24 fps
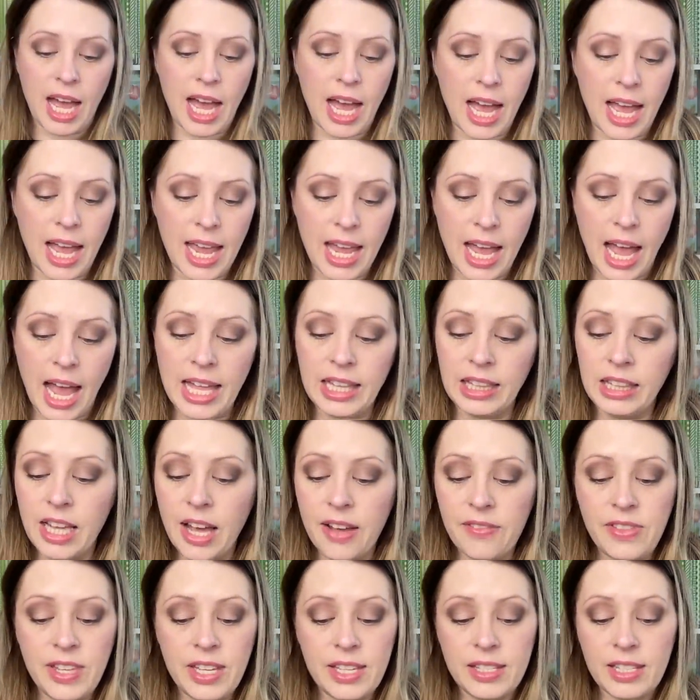I, I
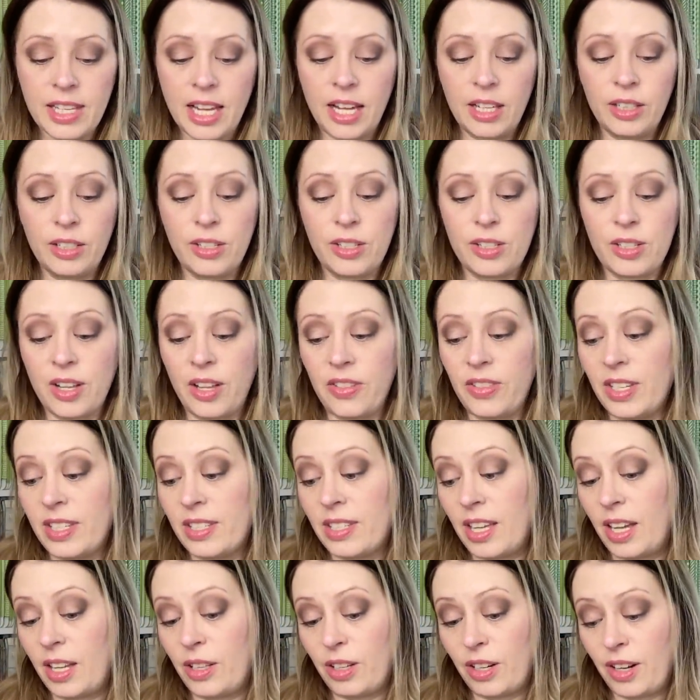love these colors on
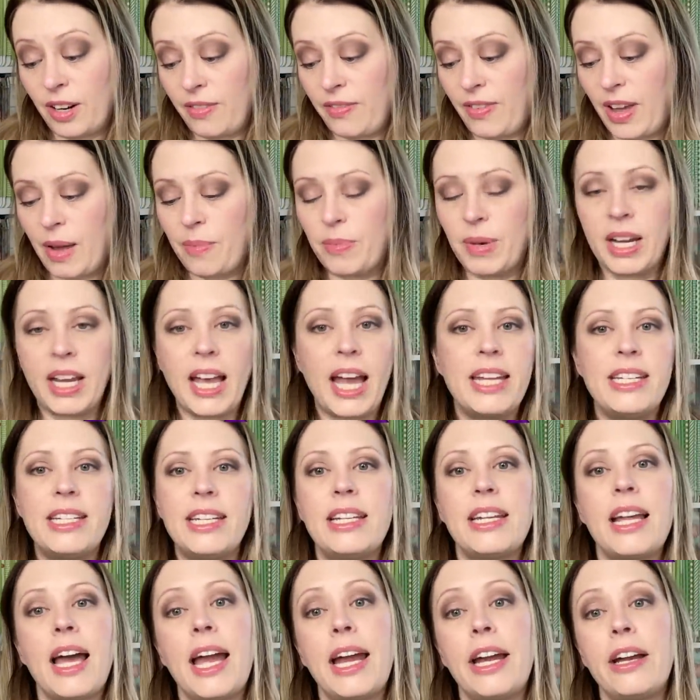this color of fabric. I
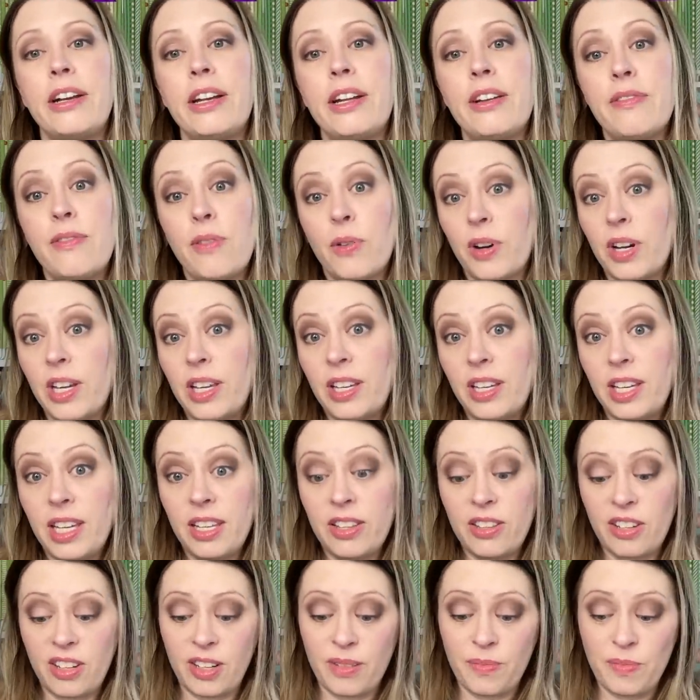didn't iron it for you
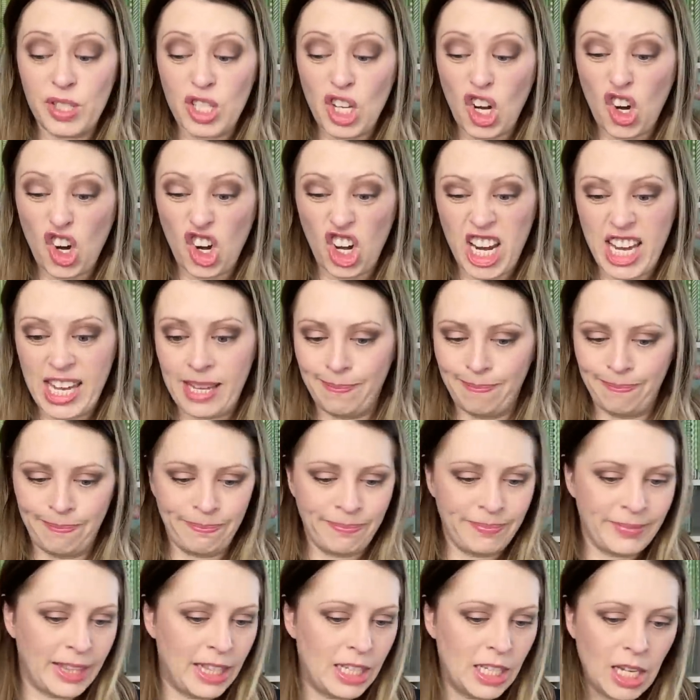either. I'm
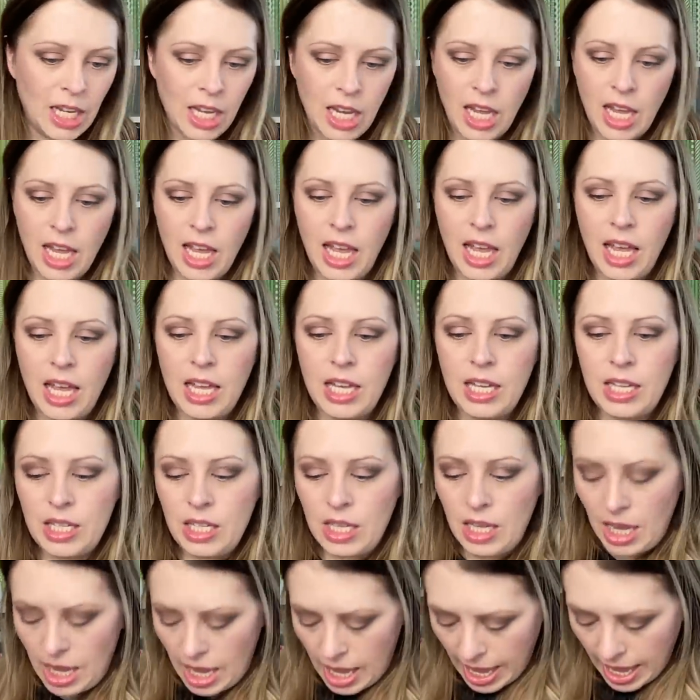sorry.
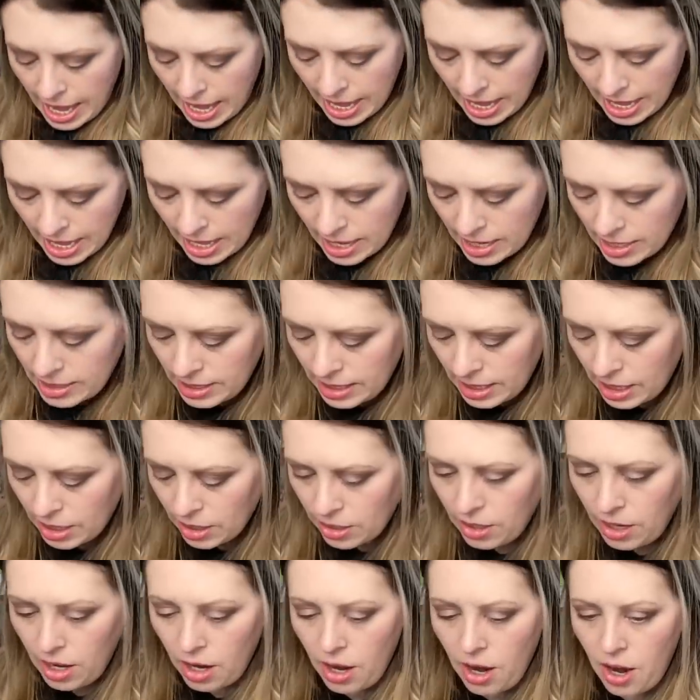And
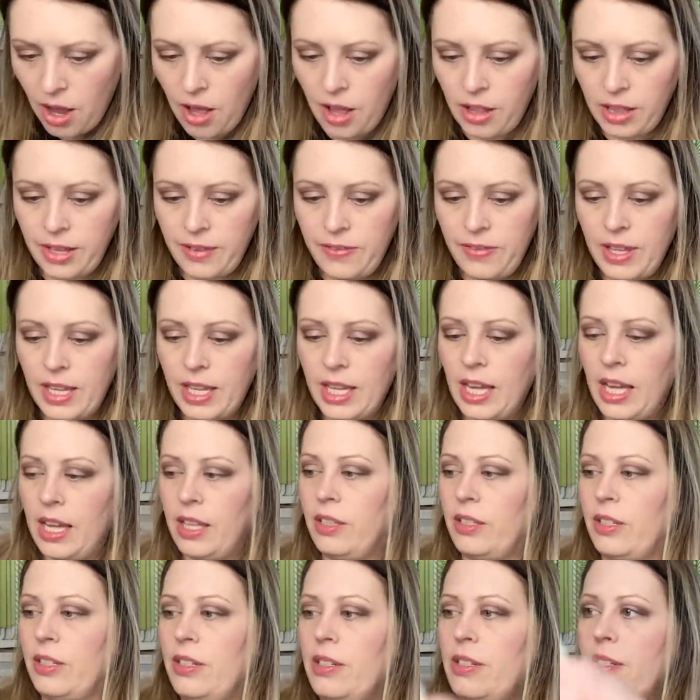here are all of the
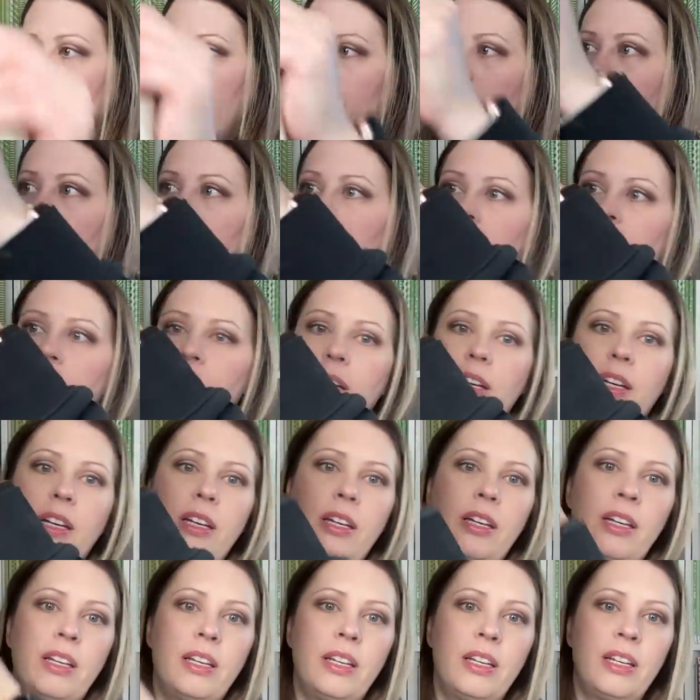colors.
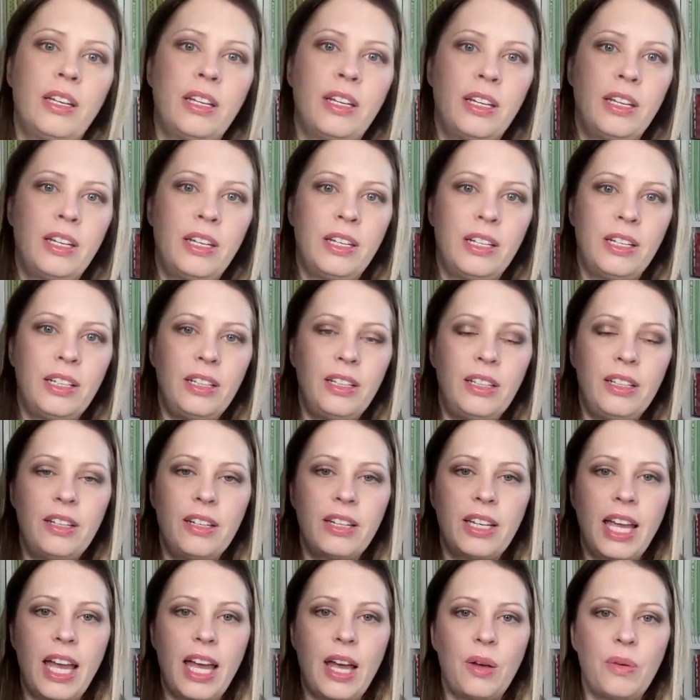
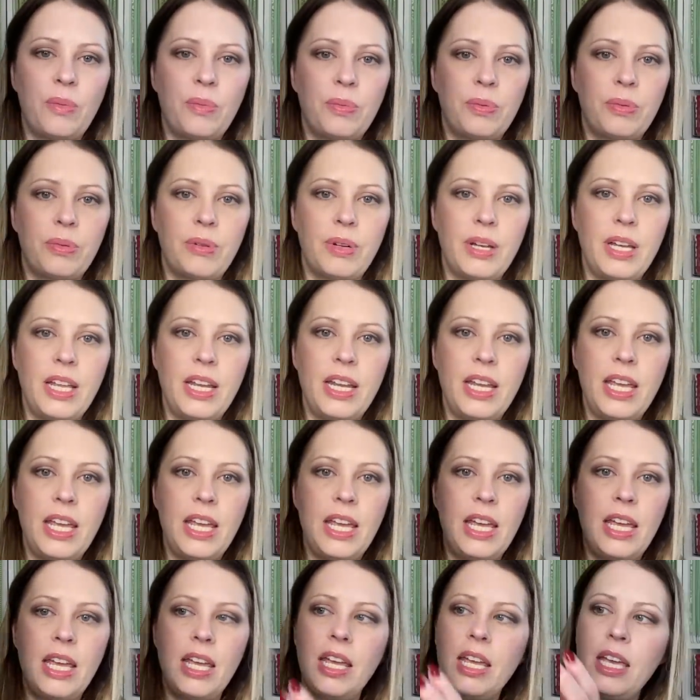Look how
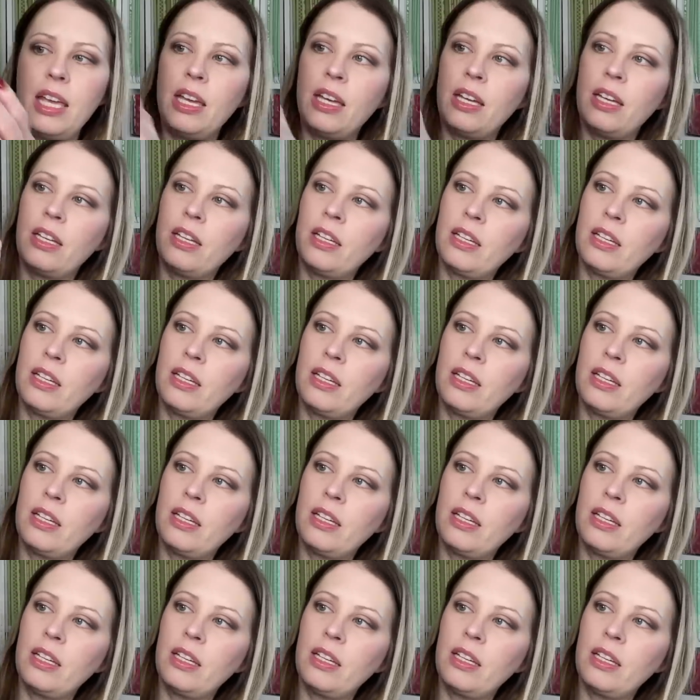pretty.